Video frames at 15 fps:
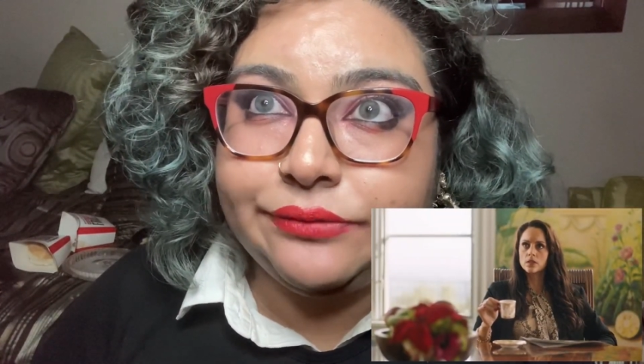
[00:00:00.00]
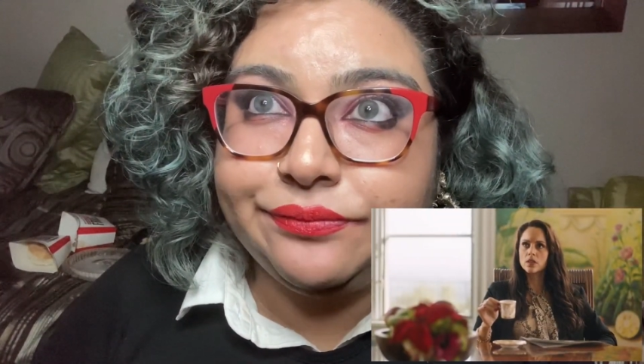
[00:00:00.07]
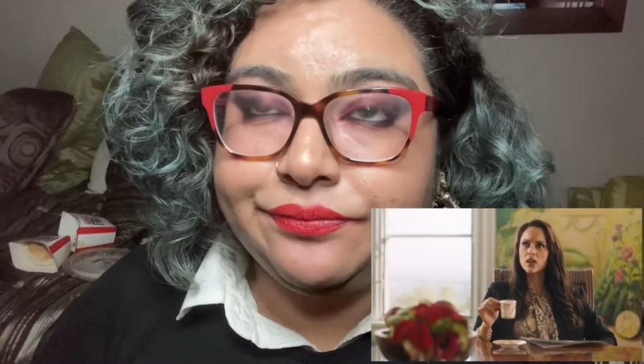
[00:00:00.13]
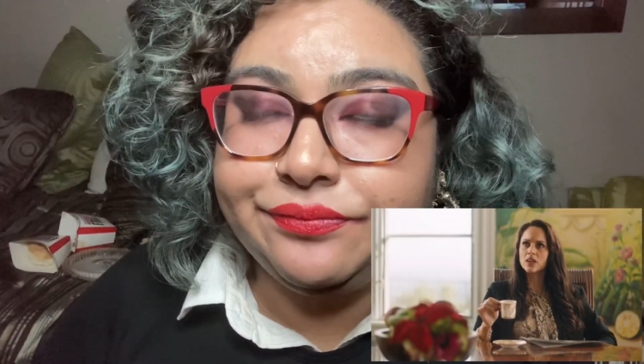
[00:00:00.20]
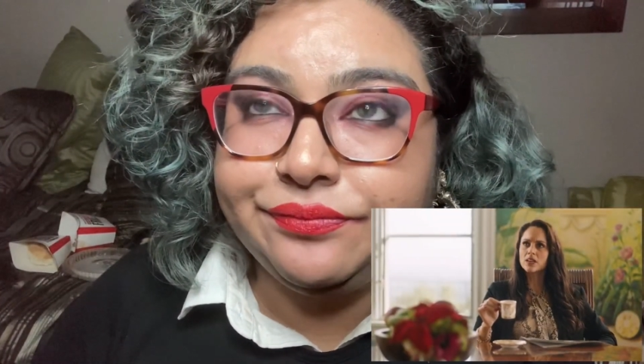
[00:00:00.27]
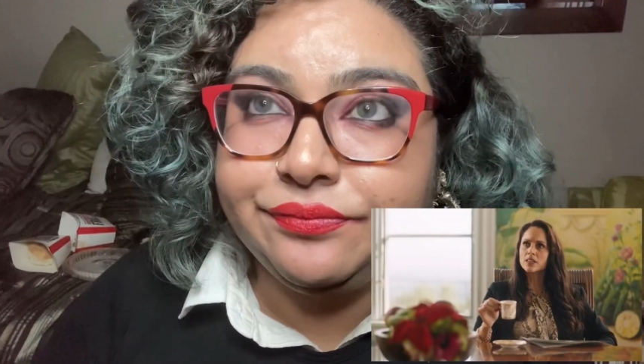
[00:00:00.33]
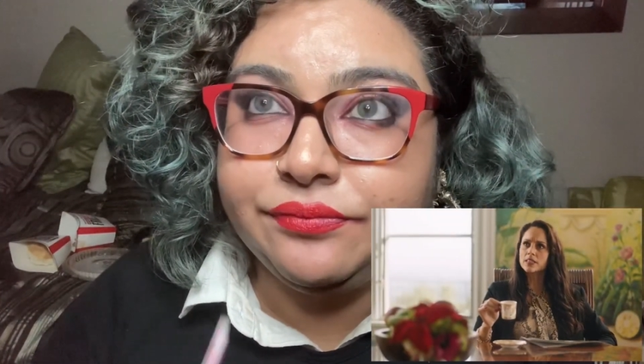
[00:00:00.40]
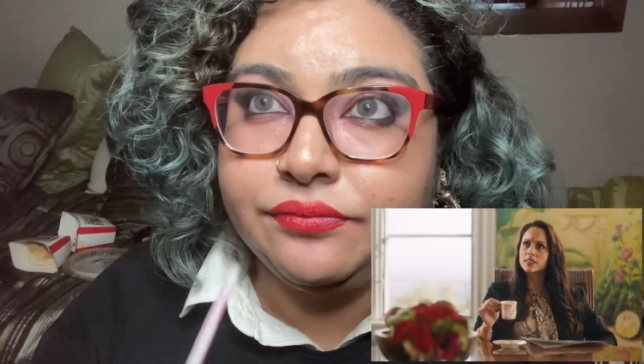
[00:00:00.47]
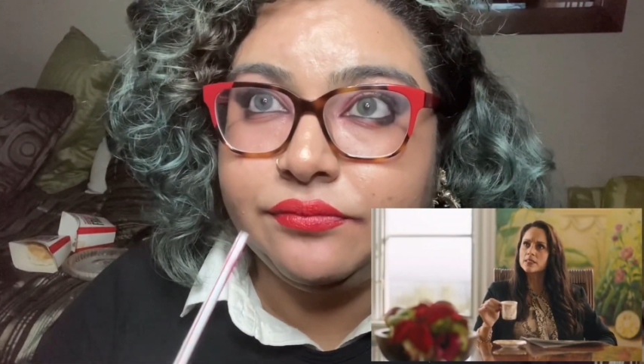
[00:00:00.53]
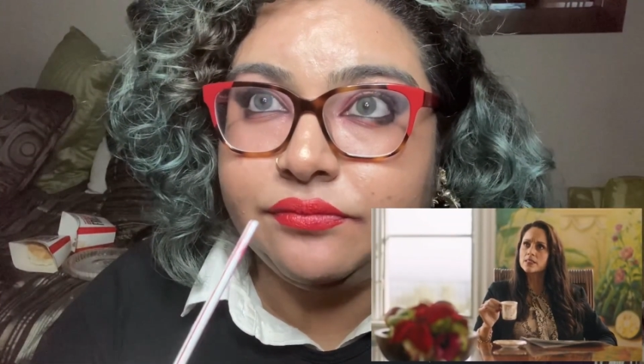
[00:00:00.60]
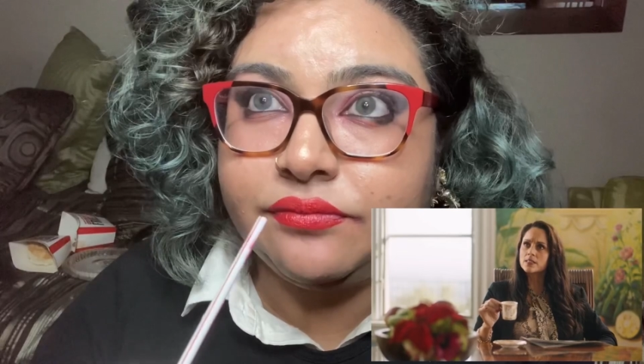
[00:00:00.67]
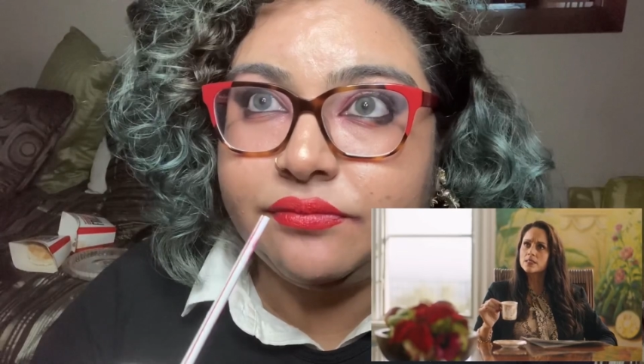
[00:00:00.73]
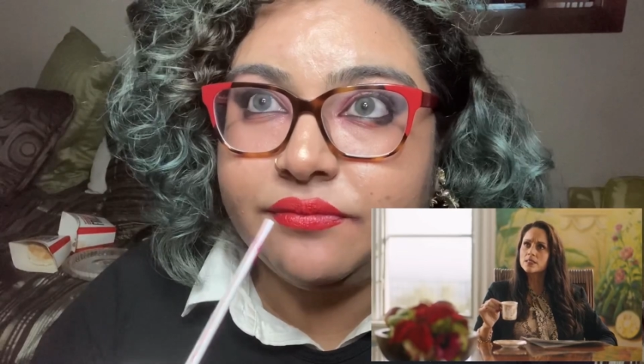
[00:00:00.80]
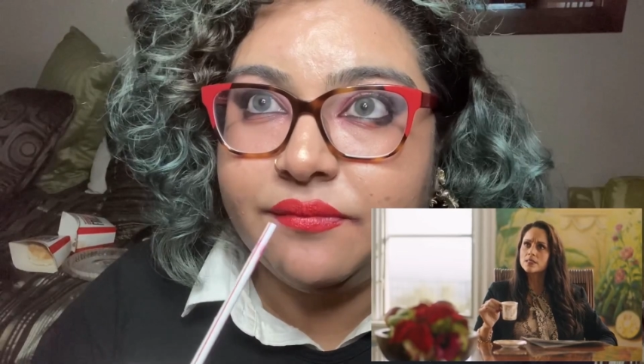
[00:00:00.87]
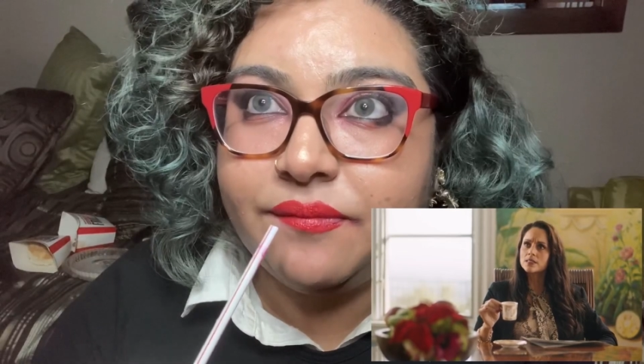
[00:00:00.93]
Harlan?
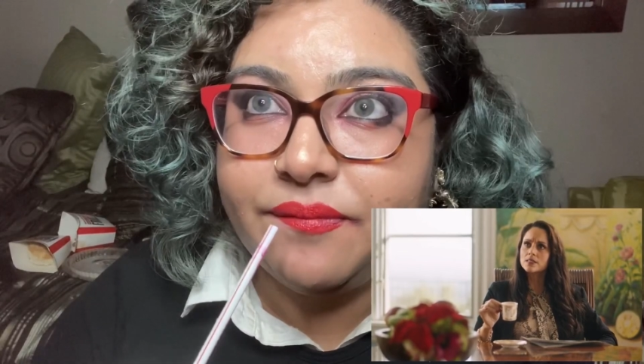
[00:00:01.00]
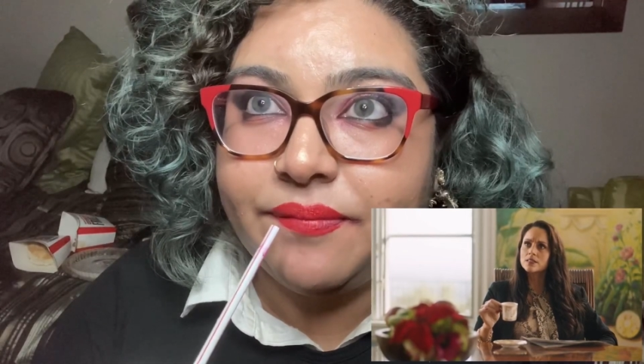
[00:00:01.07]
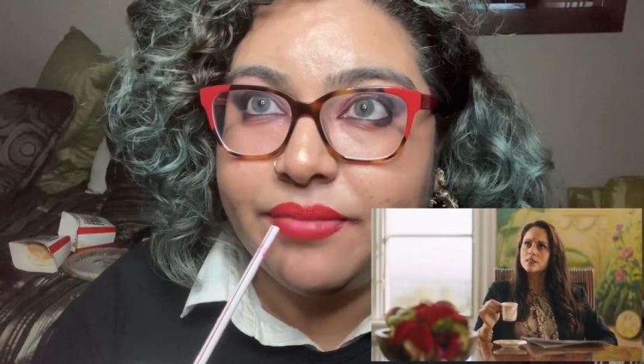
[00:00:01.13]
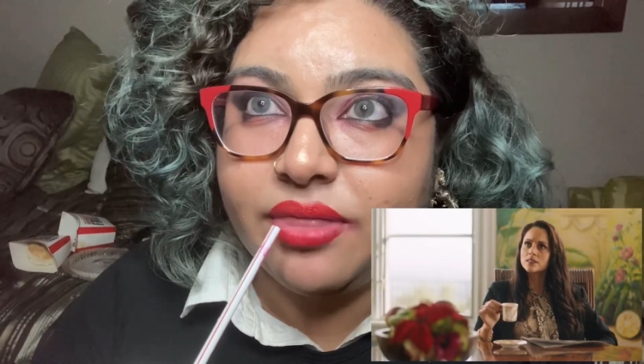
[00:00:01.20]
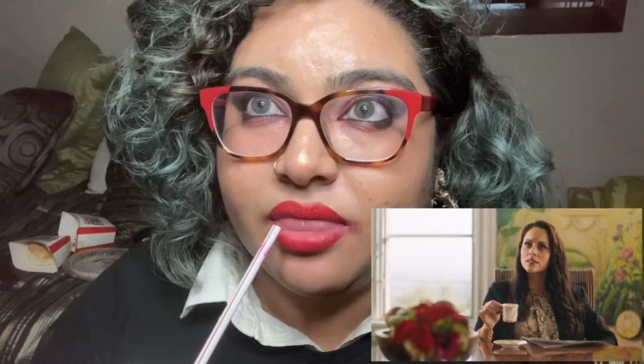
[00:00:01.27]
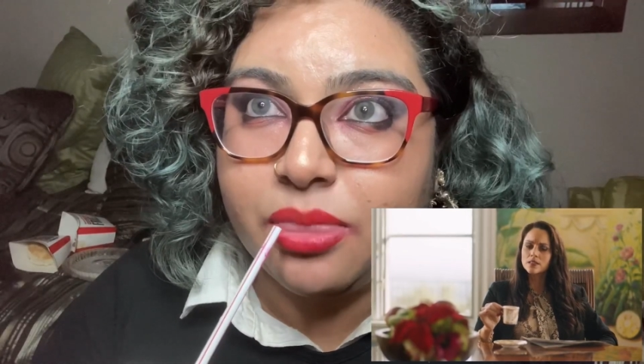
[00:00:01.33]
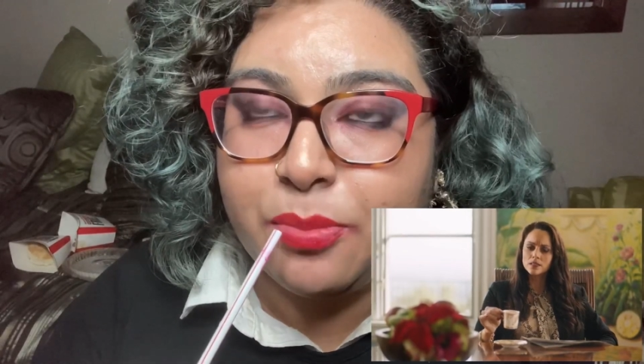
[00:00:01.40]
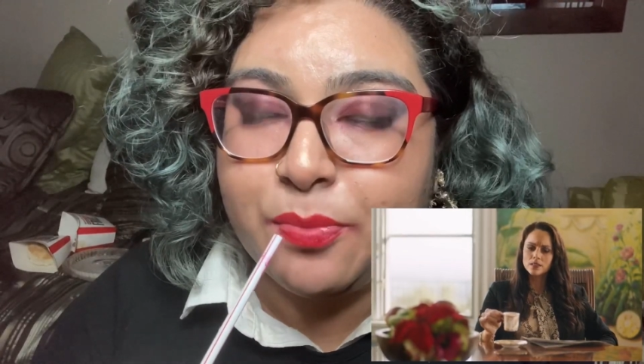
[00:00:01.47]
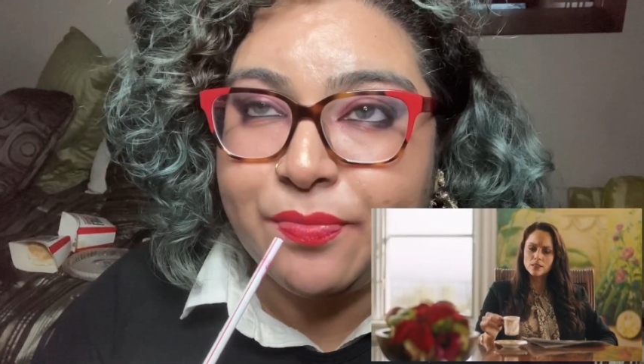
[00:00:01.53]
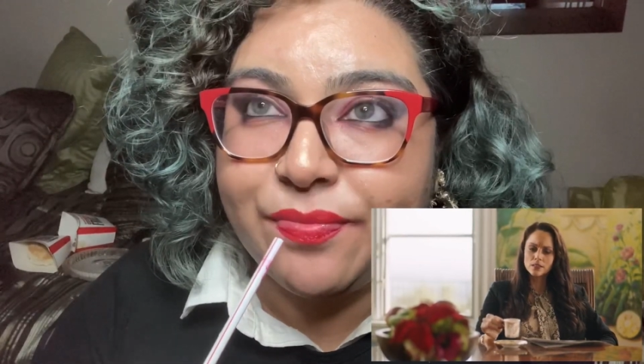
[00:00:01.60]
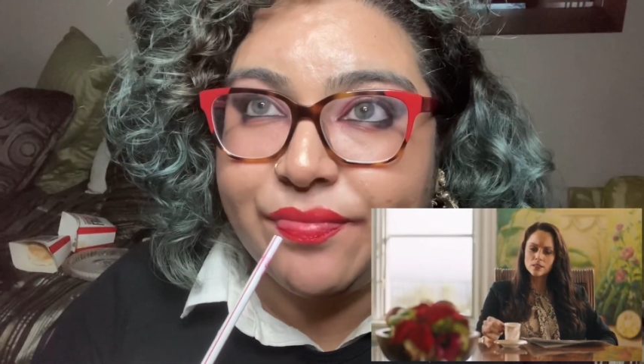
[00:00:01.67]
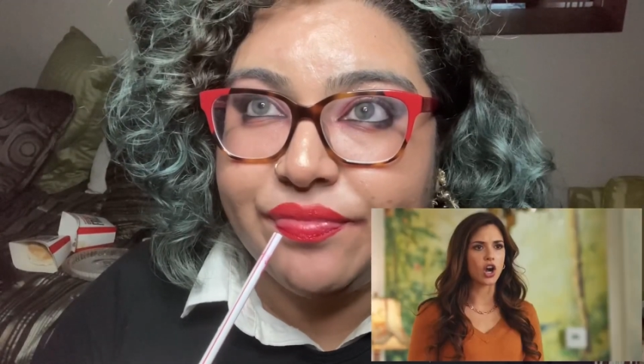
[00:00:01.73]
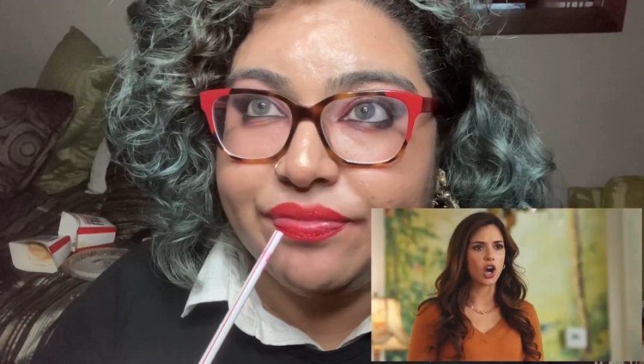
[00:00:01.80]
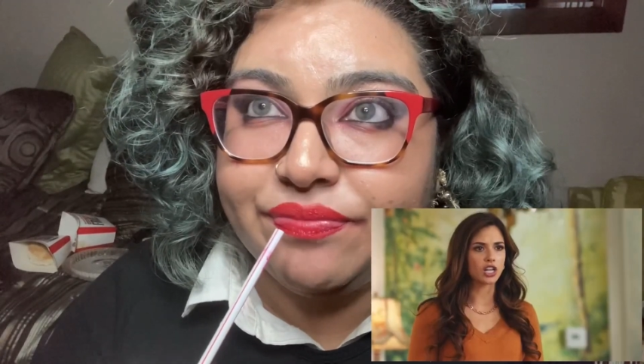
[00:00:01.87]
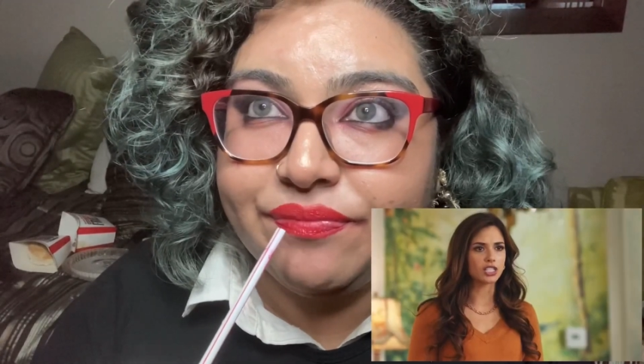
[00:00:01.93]
Yes,
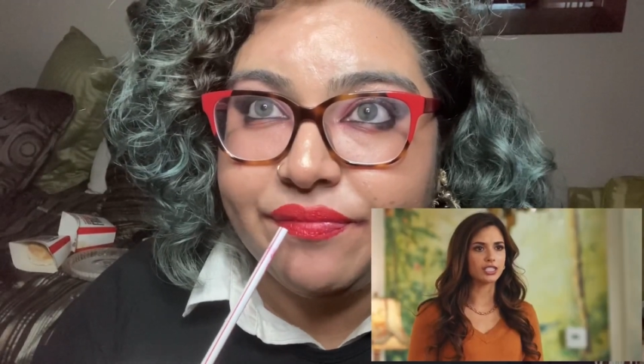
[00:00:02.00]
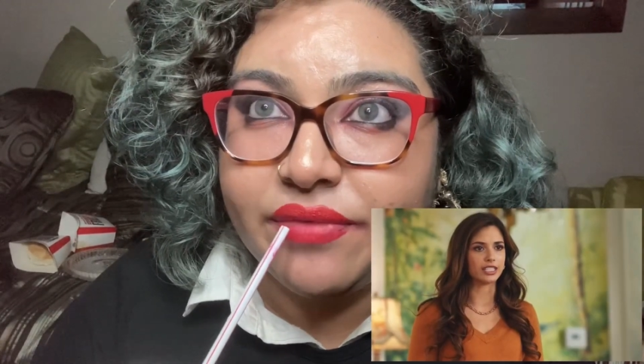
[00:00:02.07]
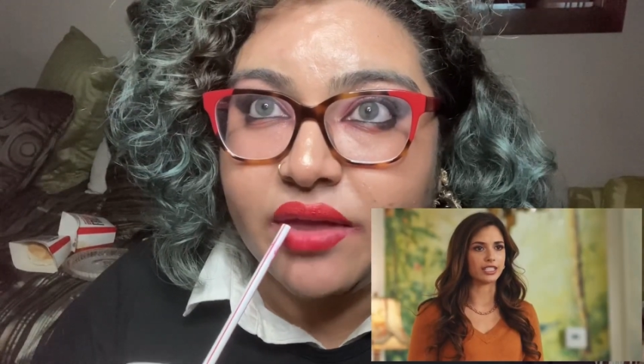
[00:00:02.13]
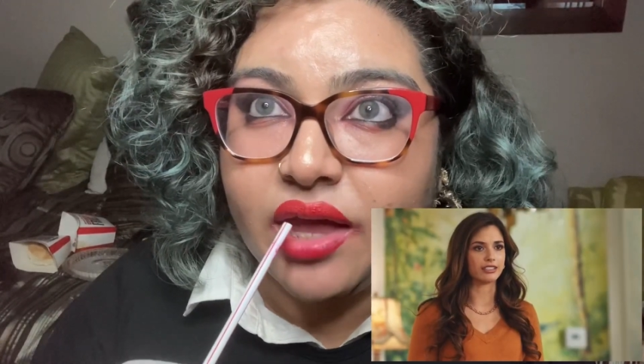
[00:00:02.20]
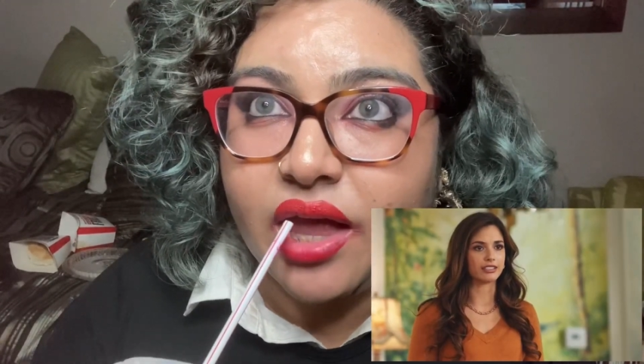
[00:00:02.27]
Harlan.